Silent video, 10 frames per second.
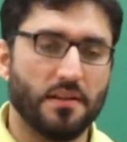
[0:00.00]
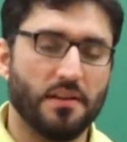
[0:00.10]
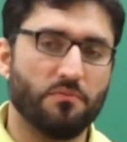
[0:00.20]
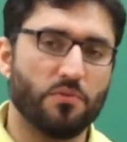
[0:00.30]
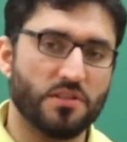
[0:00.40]

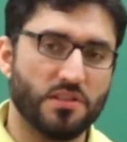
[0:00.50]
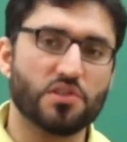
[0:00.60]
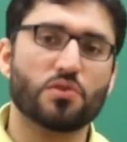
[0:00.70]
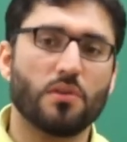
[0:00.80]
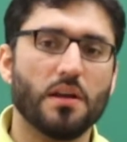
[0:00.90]
It was
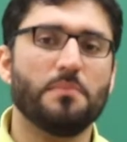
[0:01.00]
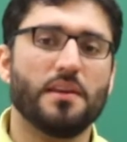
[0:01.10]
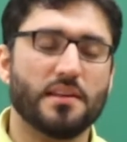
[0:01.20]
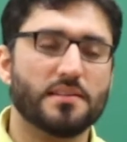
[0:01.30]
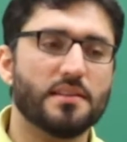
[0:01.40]

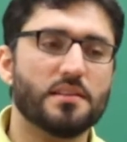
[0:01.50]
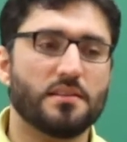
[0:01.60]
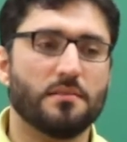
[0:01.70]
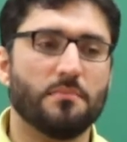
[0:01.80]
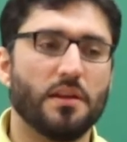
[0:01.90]
describing a
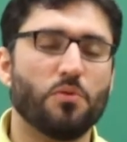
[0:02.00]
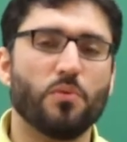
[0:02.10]
system in